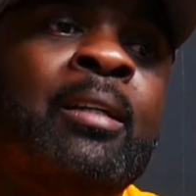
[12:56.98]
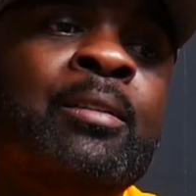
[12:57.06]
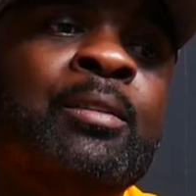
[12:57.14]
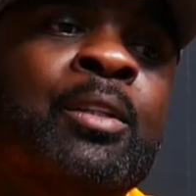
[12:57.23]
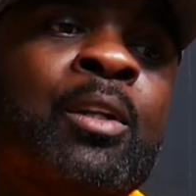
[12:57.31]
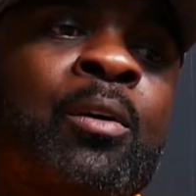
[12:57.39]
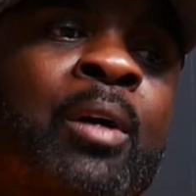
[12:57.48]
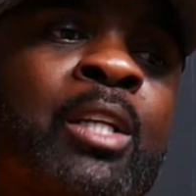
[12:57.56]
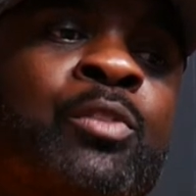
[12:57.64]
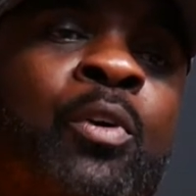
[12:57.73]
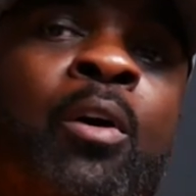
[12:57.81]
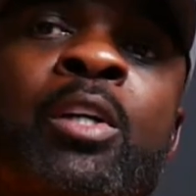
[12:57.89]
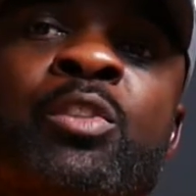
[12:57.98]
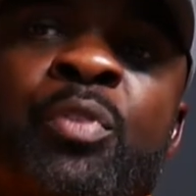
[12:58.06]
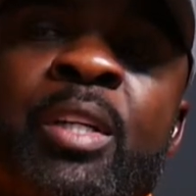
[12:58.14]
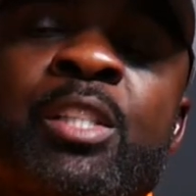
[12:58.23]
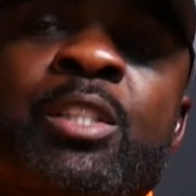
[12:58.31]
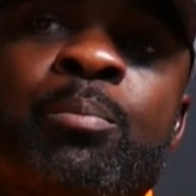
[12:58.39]
you know, as far as
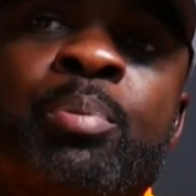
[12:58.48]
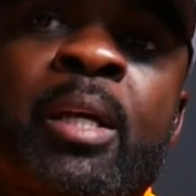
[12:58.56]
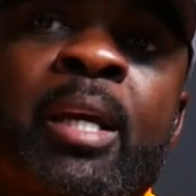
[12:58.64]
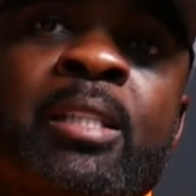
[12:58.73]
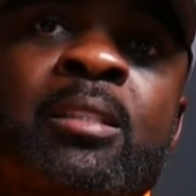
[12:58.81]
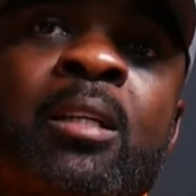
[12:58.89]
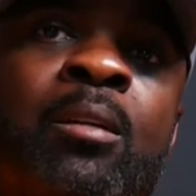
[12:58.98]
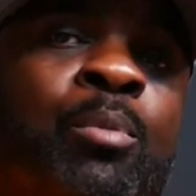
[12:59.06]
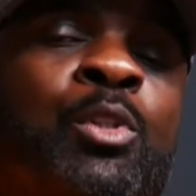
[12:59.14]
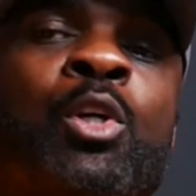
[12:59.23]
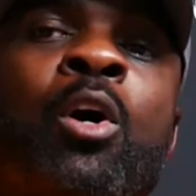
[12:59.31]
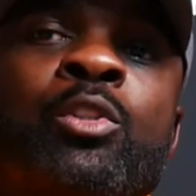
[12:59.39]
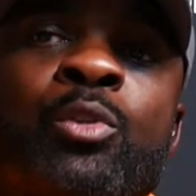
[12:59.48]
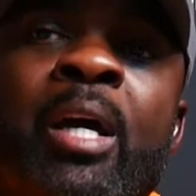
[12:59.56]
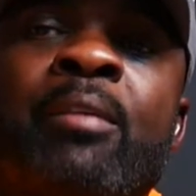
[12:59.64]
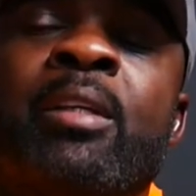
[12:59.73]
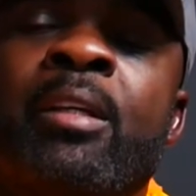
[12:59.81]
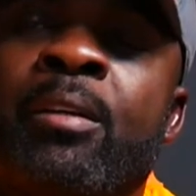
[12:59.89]
finishing plays. But you also
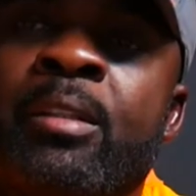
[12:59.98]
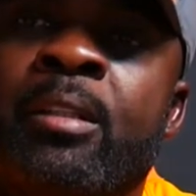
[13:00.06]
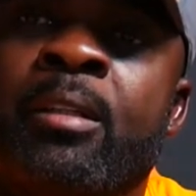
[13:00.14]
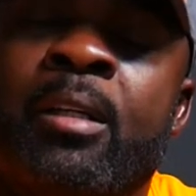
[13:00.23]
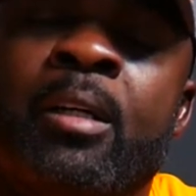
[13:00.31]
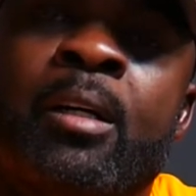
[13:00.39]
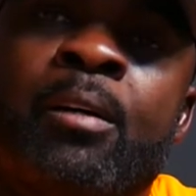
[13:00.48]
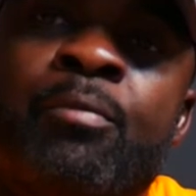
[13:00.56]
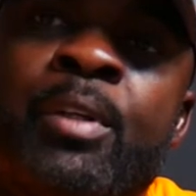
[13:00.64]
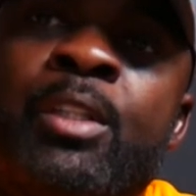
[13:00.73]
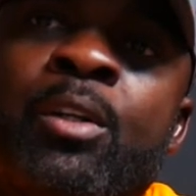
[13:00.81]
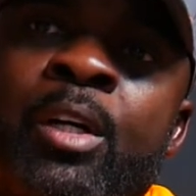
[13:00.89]
have the video